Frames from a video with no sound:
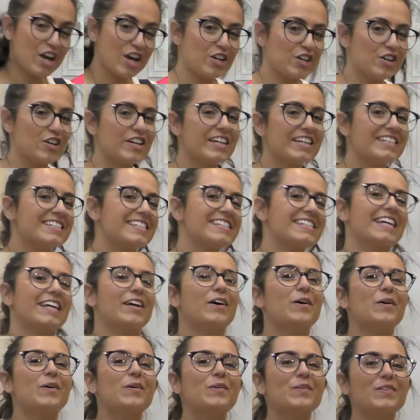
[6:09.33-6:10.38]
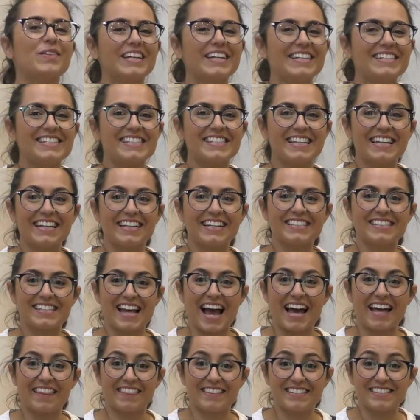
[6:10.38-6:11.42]
You can see all these things
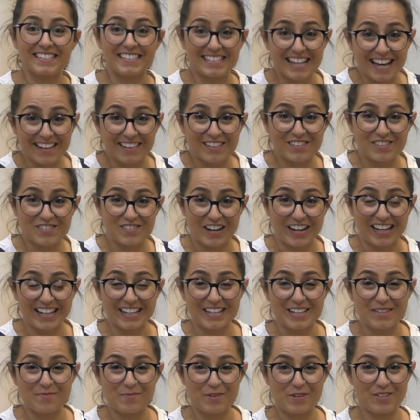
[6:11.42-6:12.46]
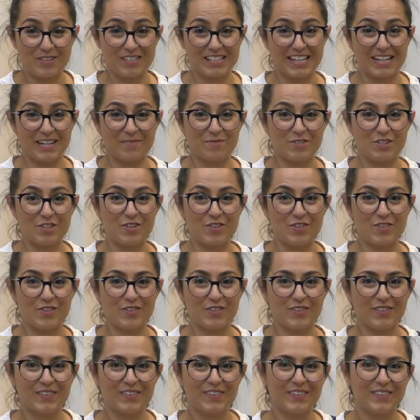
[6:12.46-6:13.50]
at the South Australian Museum too.
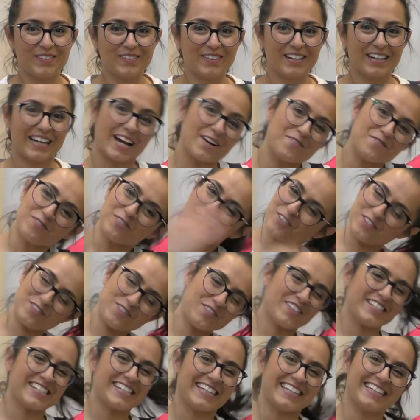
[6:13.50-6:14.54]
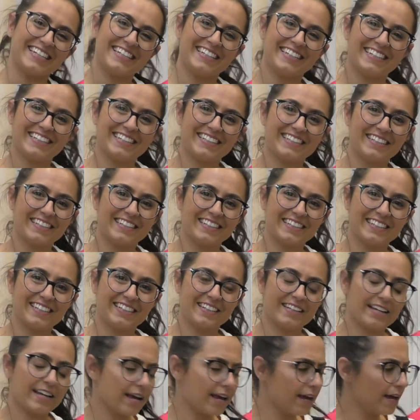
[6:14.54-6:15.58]
Come for a visit.
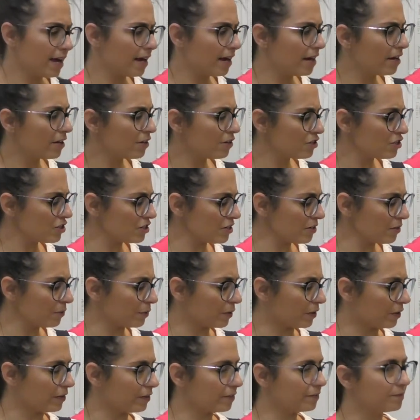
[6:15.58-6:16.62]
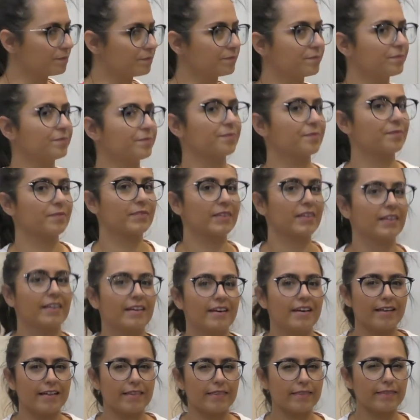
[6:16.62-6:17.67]
Do you know what?
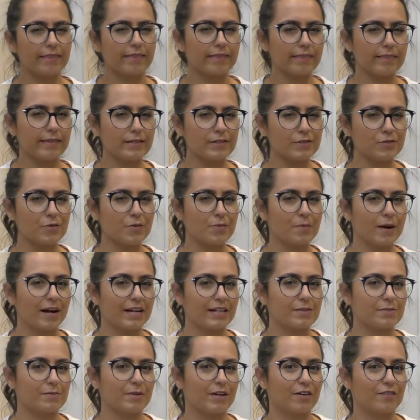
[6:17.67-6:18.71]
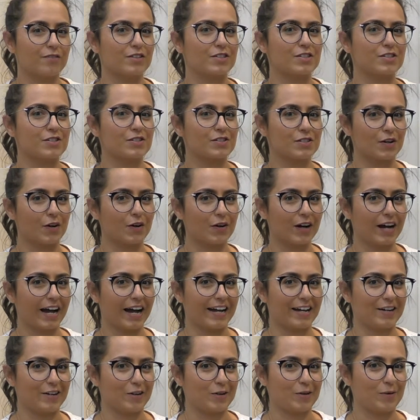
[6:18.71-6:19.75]
This reminds me of a song
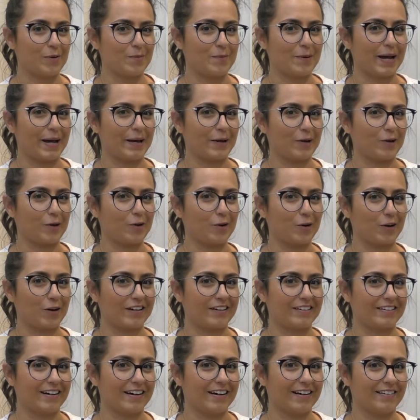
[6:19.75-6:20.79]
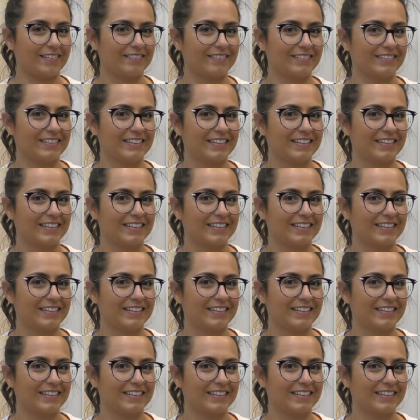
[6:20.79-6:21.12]
I know about a crocodile.